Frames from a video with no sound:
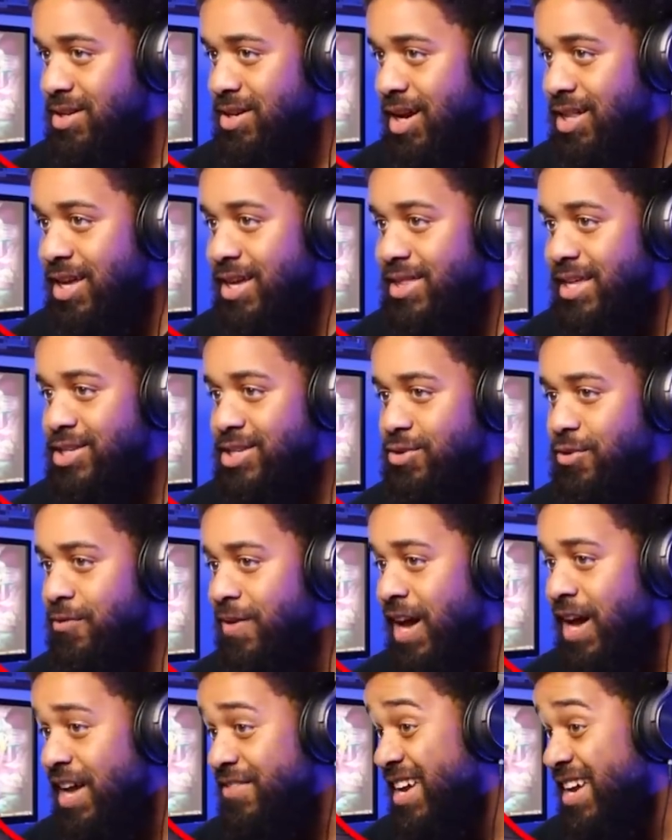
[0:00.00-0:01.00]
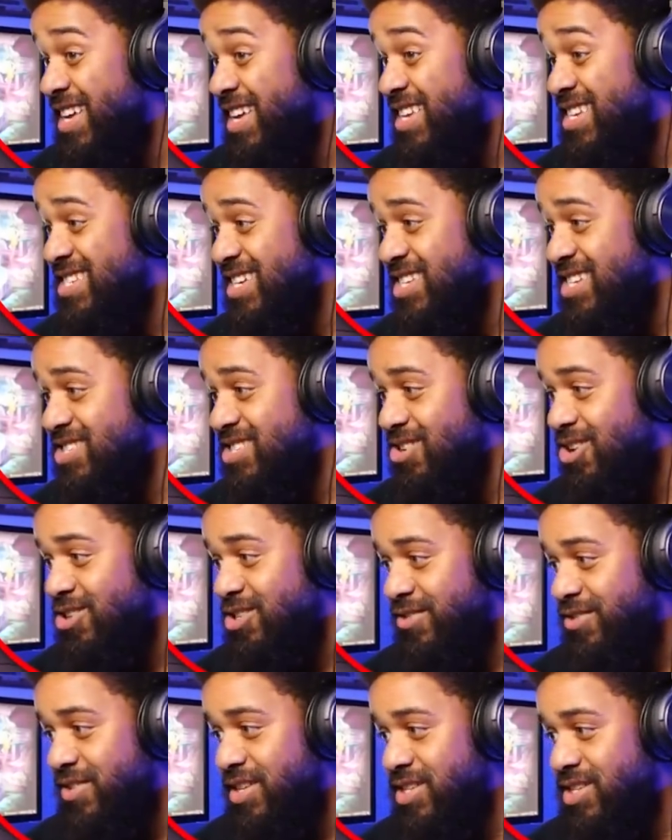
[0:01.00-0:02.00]
I like that. So 5 and 6
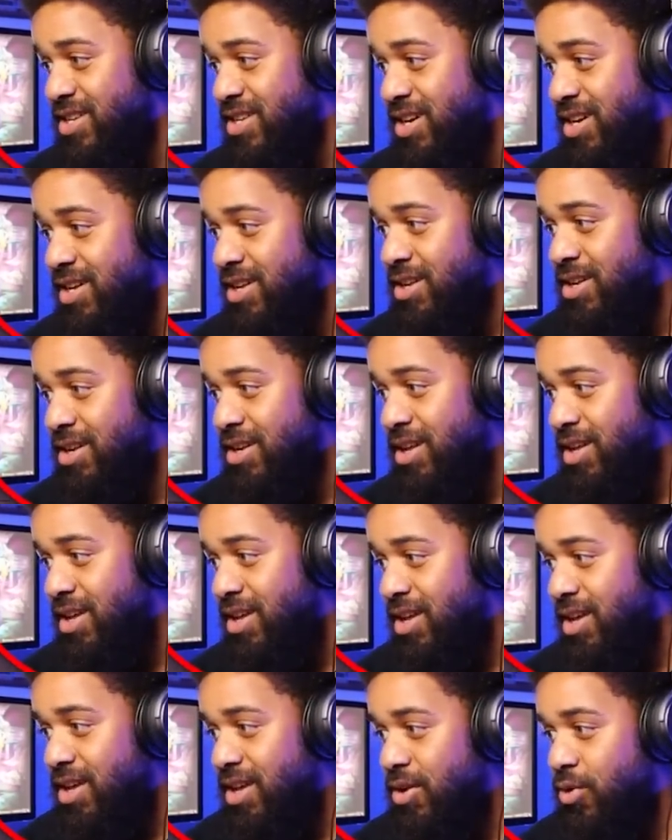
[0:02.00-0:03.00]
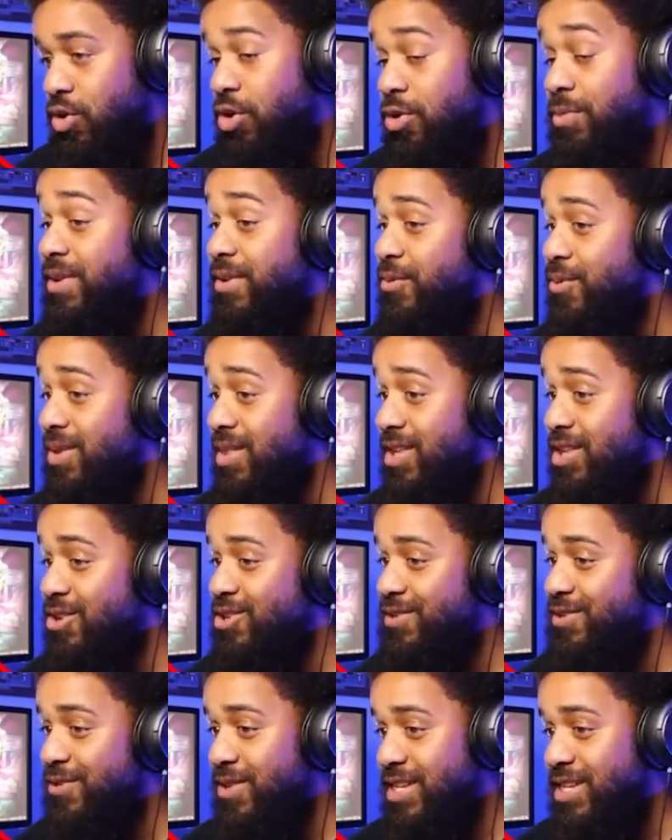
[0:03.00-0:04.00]
stars for this gun will be really
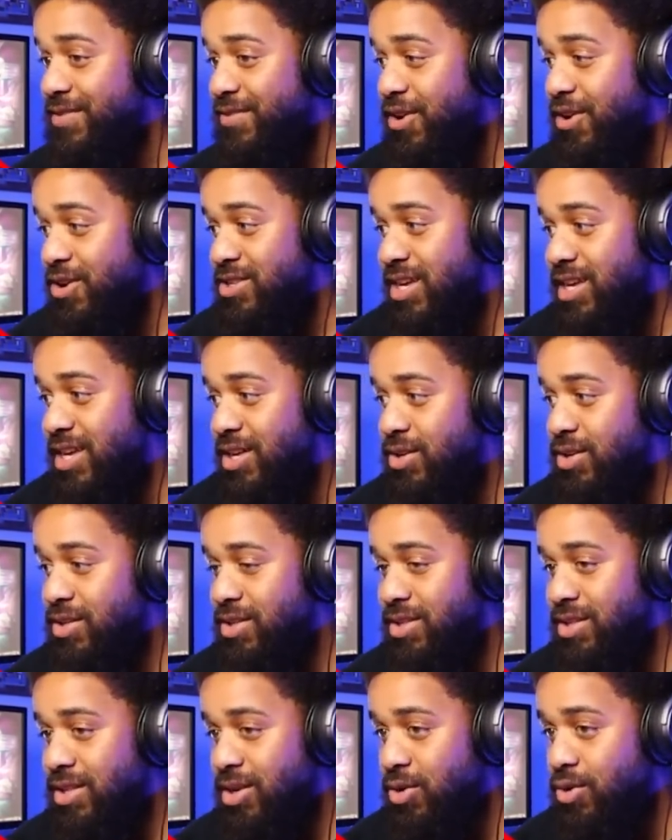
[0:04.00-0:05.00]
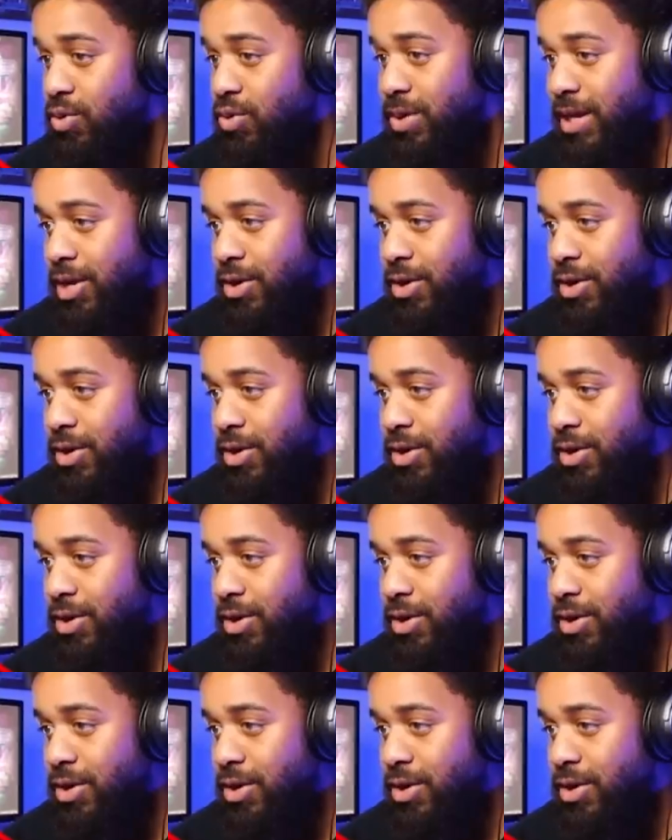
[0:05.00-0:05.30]
useful as far as like the cooldown